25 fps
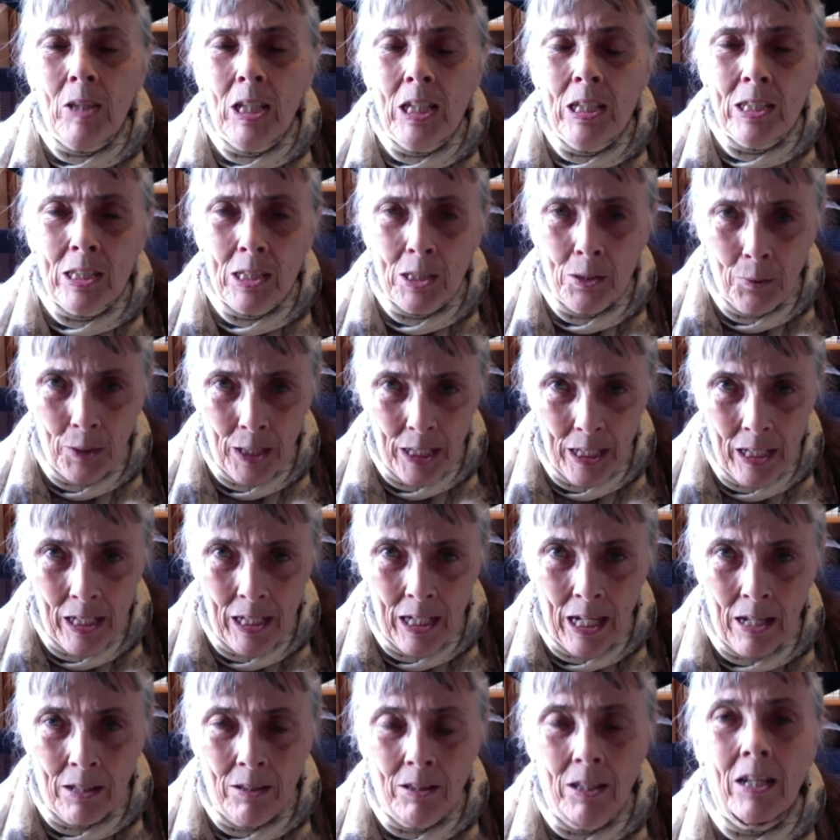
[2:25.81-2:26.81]
and so he
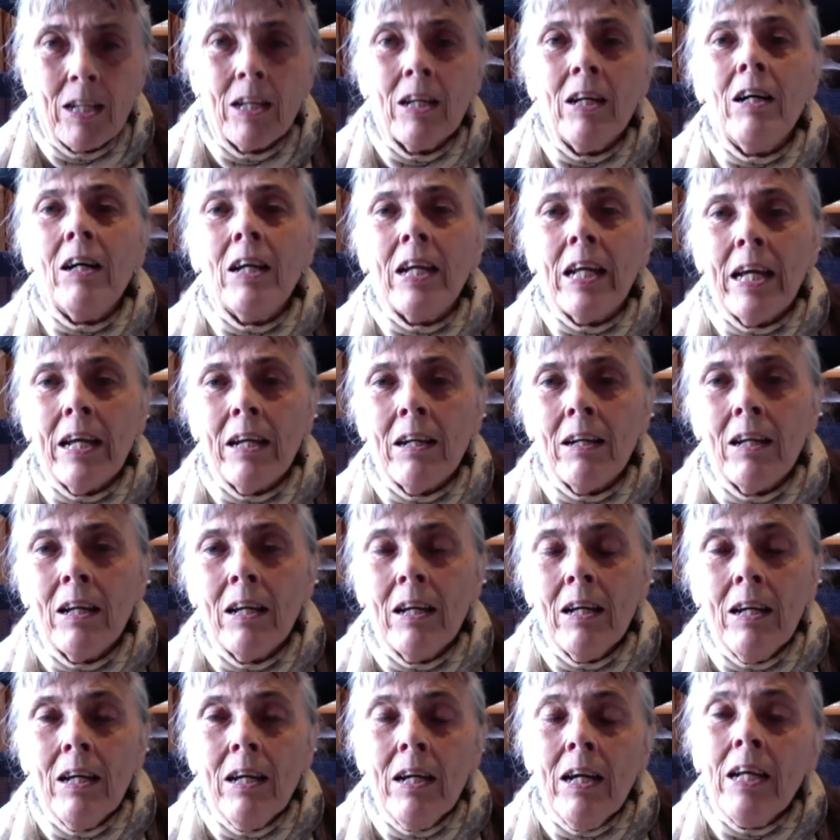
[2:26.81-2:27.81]
let the girl in,
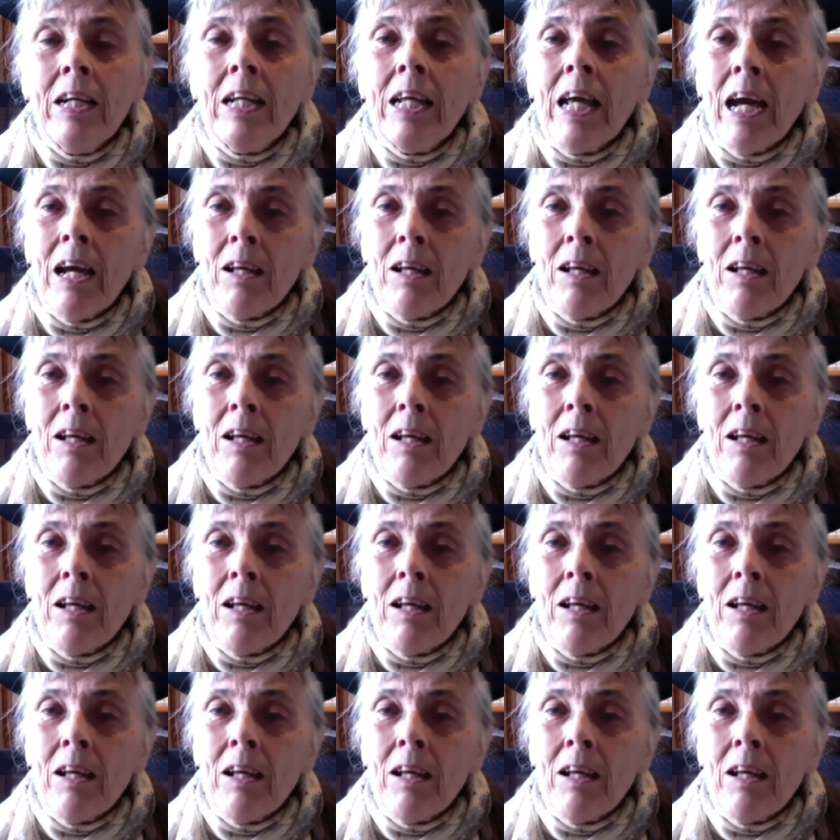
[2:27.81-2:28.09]
and he